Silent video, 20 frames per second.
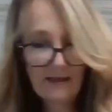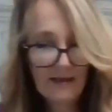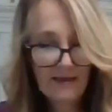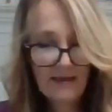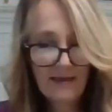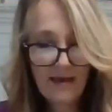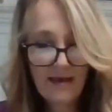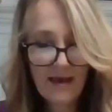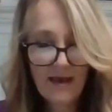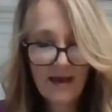
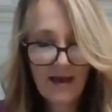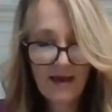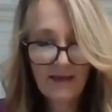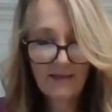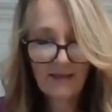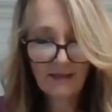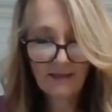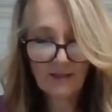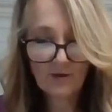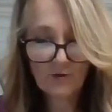Yeah,
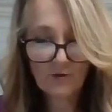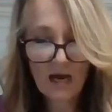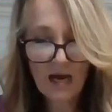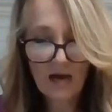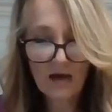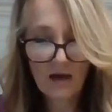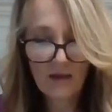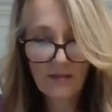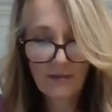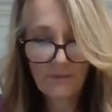that's a drag
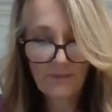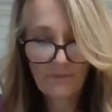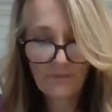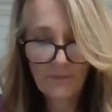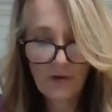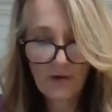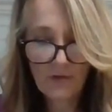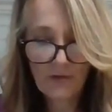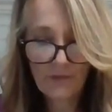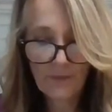on
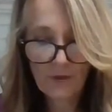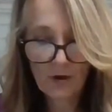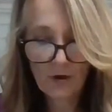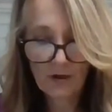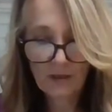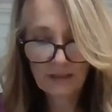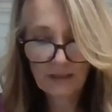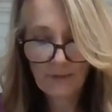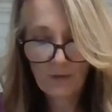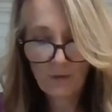the
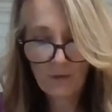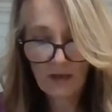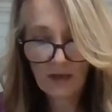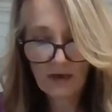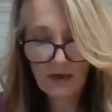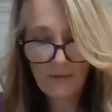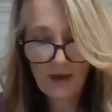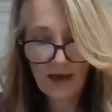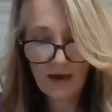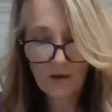pearls, but we're going
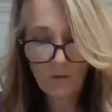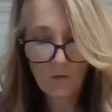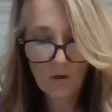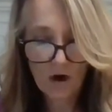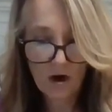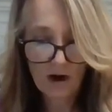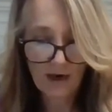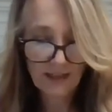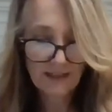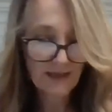to make it
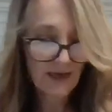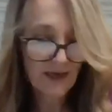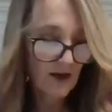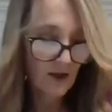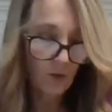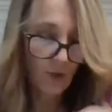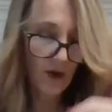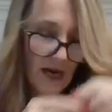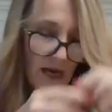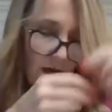work. It's kind of
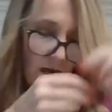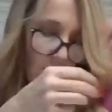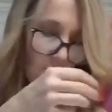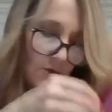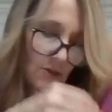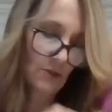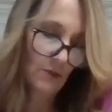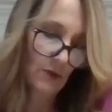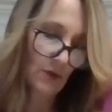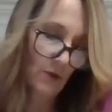the way it
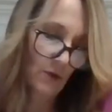goes with